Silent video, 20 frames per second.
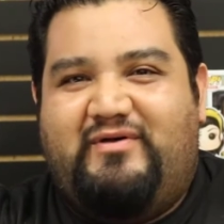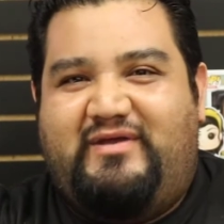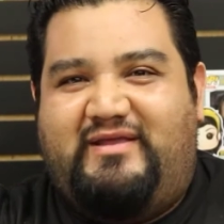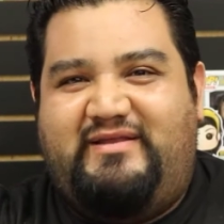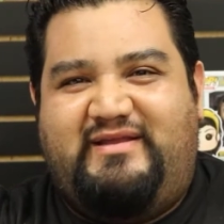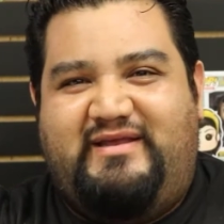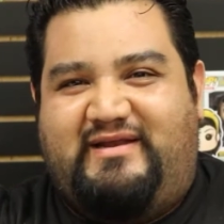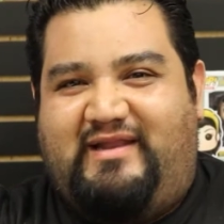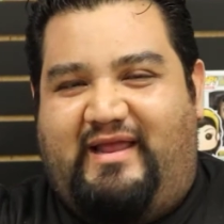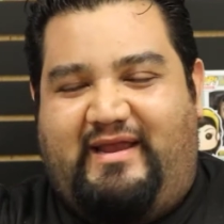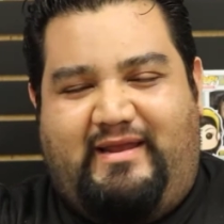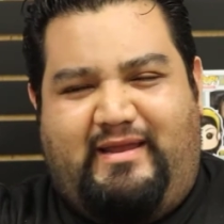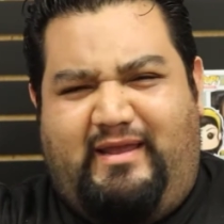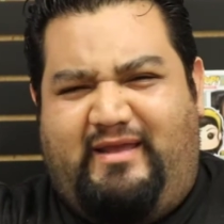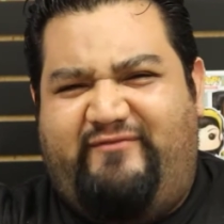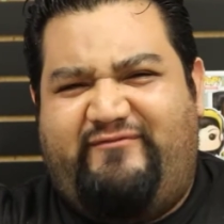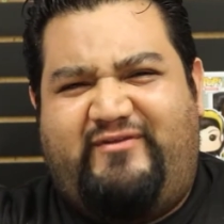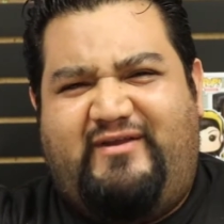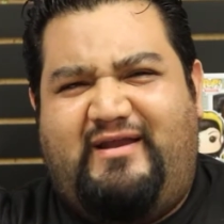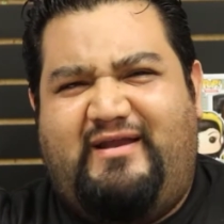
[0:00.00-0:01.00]
He did like
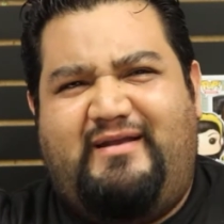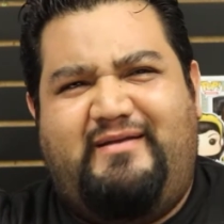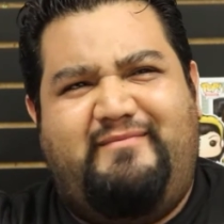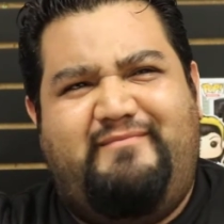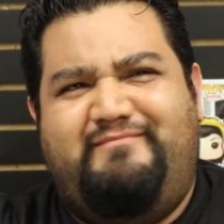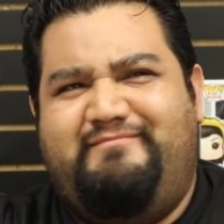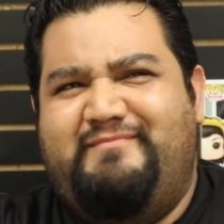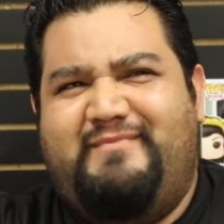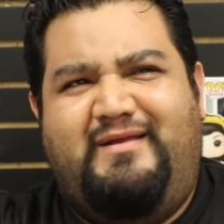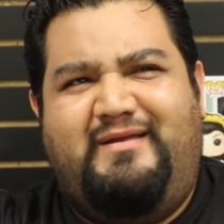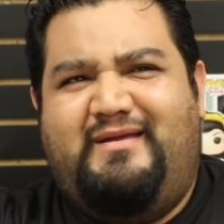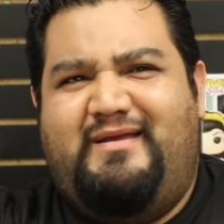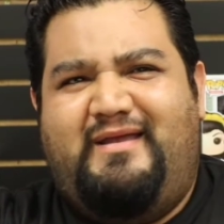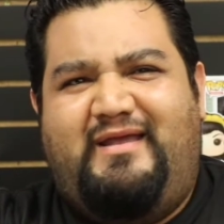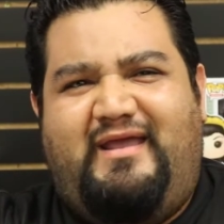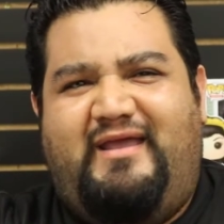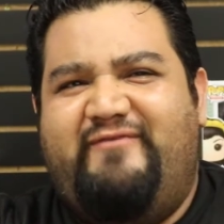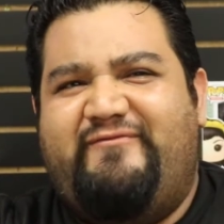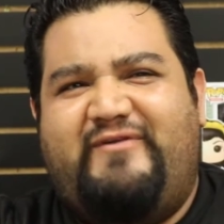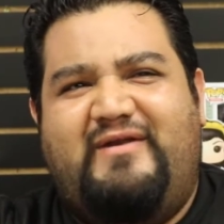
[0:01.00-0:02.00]
infinite
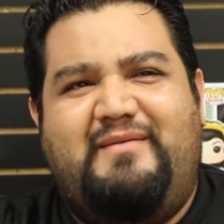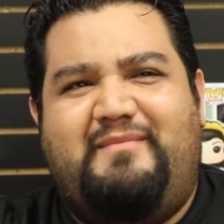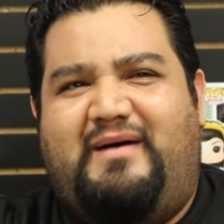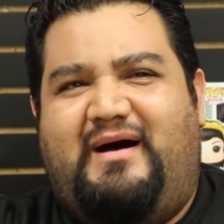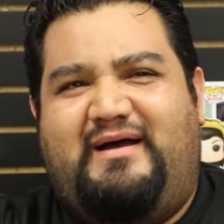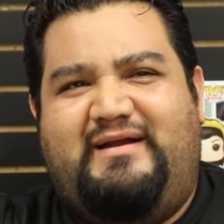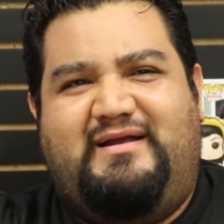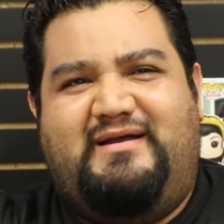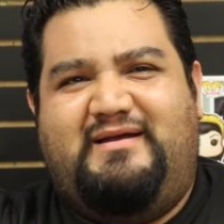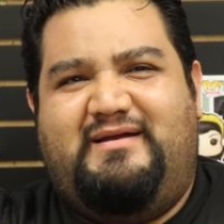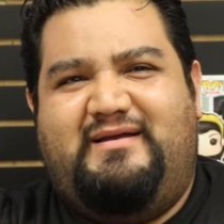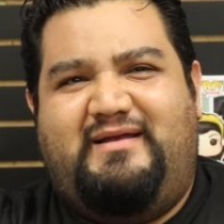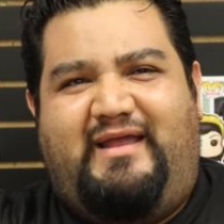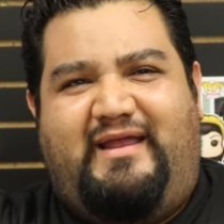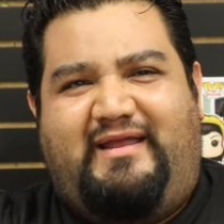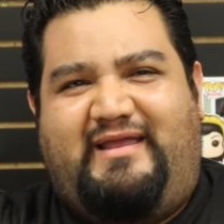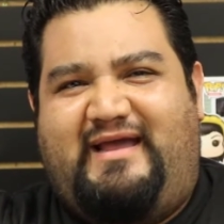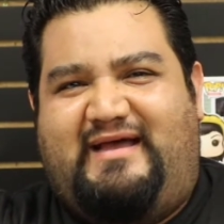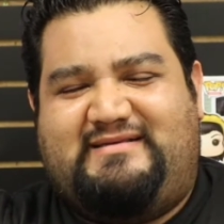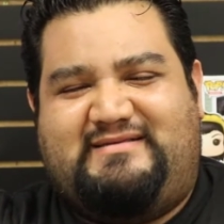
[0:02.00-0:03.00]
mana
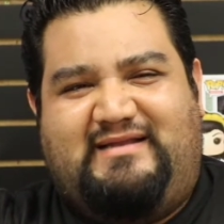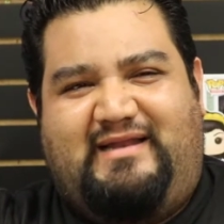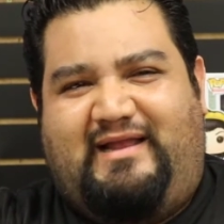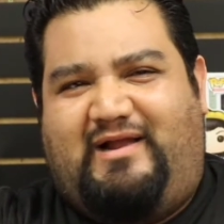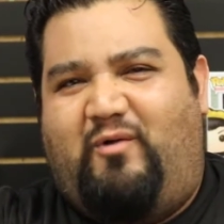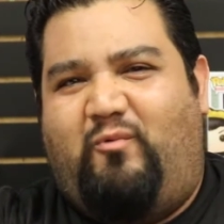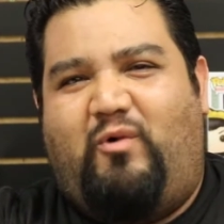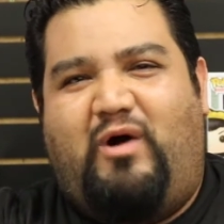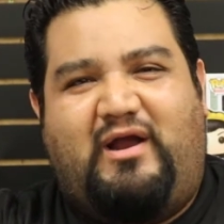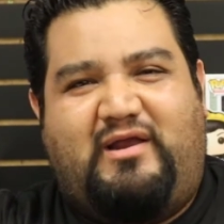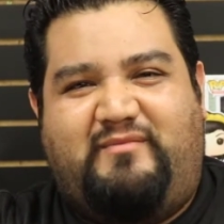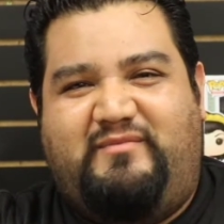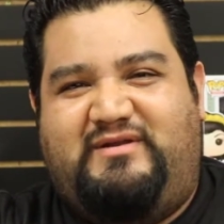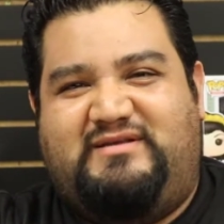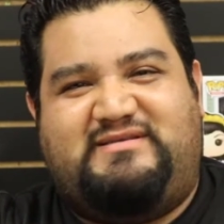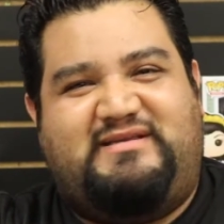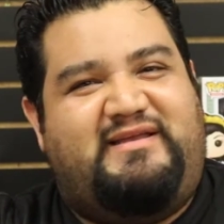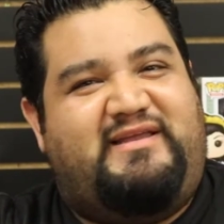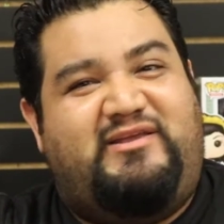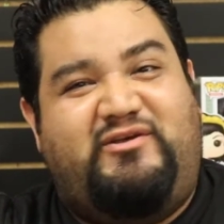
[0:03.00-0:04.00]
and casted like a Walking
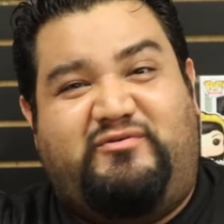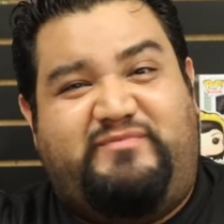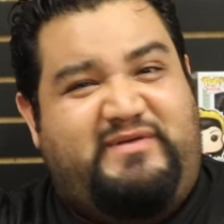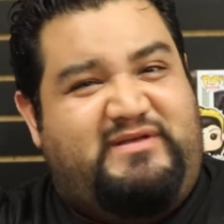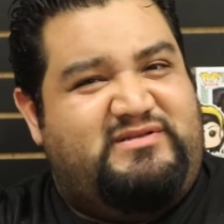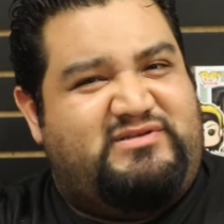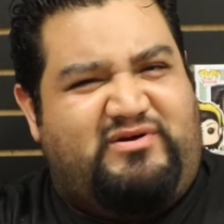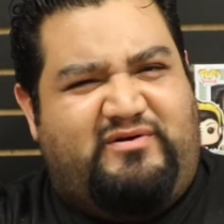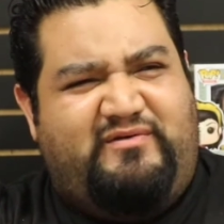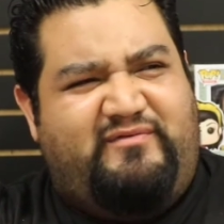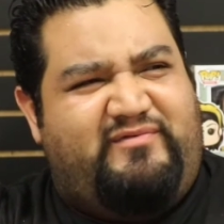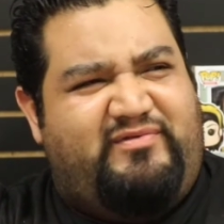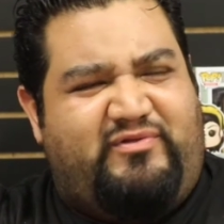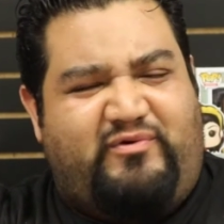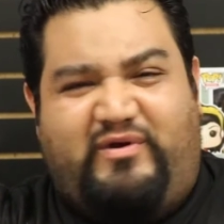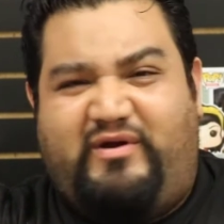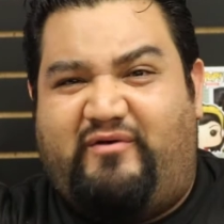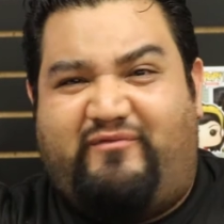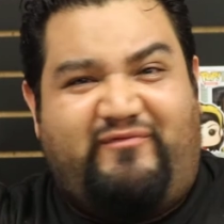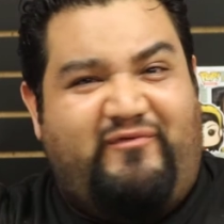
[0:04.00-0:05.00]
Ballista and killed me turn
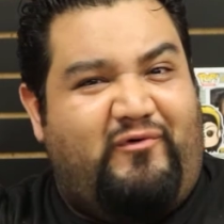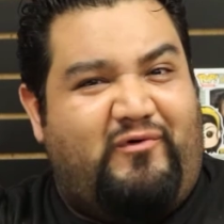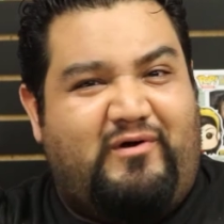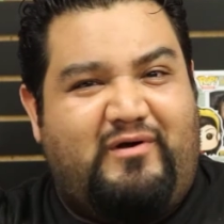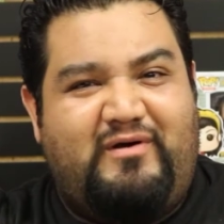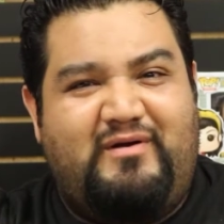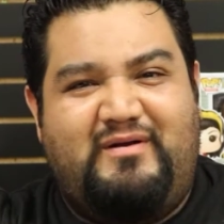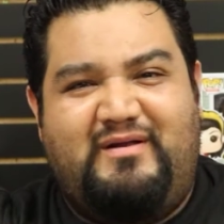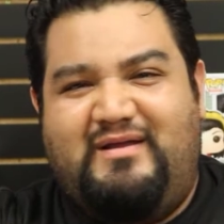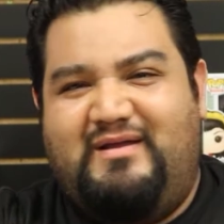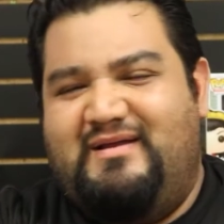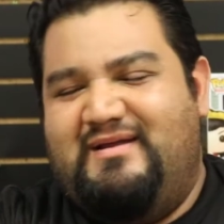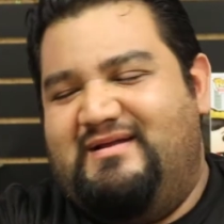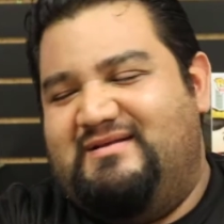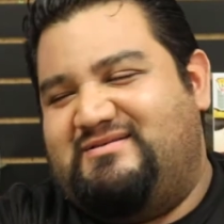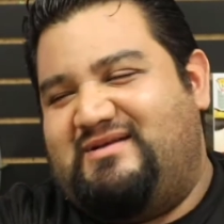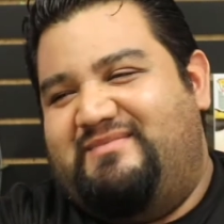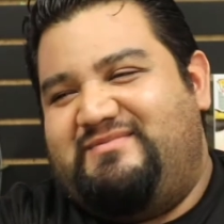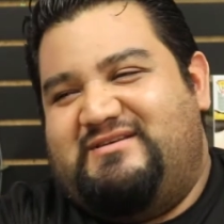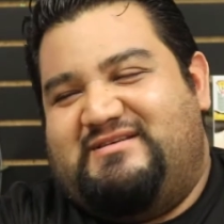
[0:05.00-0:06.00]
3 or 4.
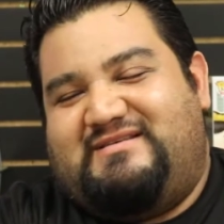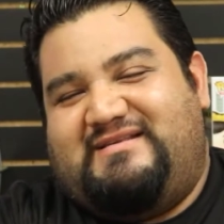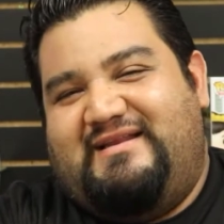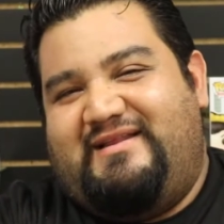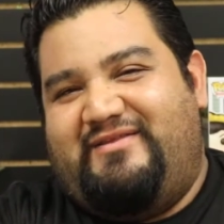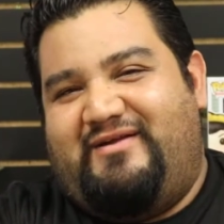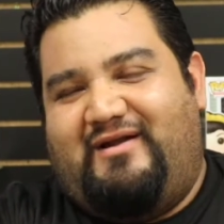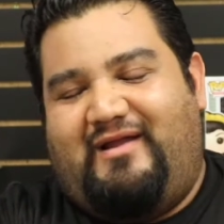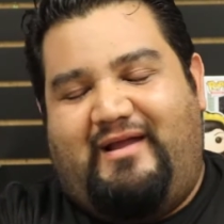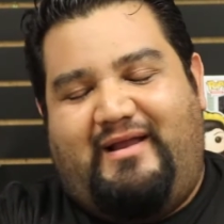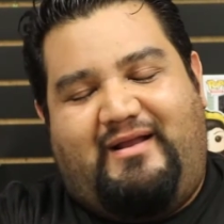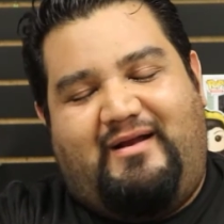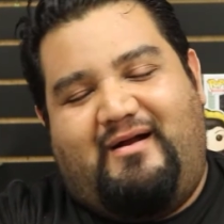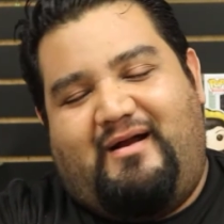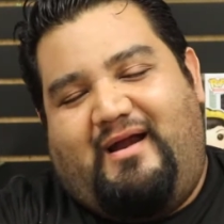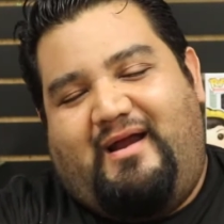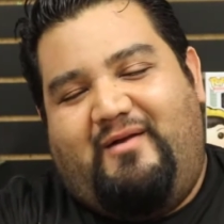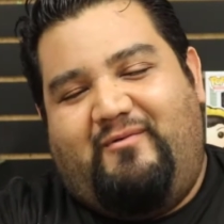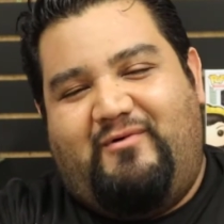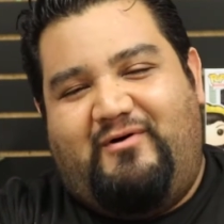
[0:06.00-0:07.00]
So I'm just sitting there like, all
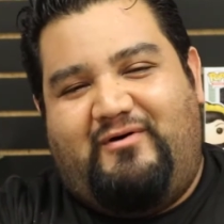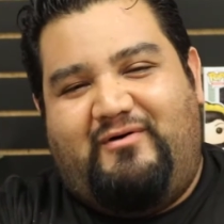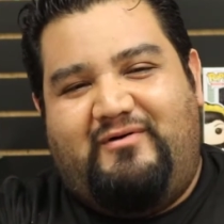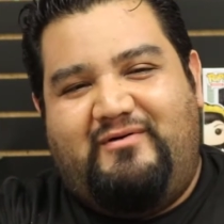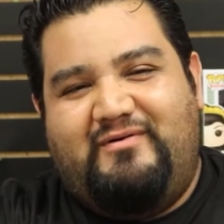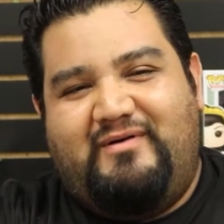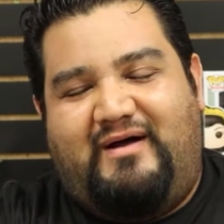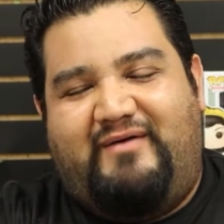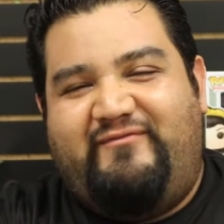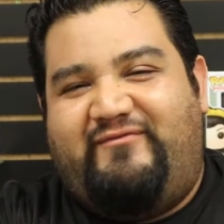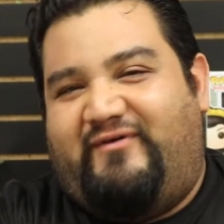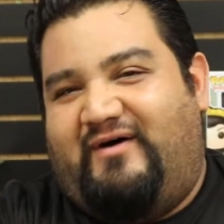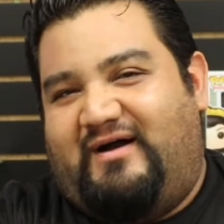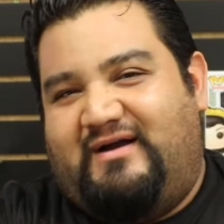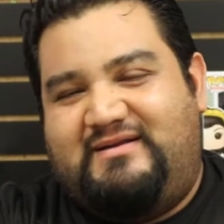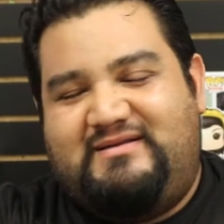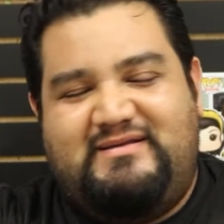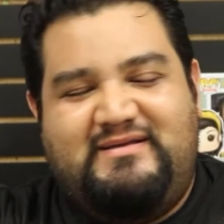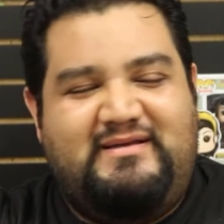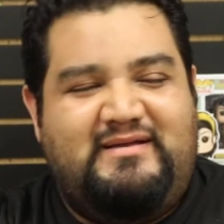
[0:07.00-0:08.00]
right, well, I'm
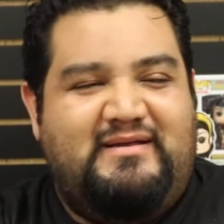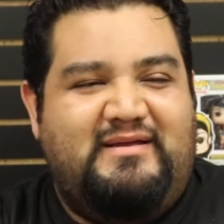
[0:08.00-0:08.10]
fucked.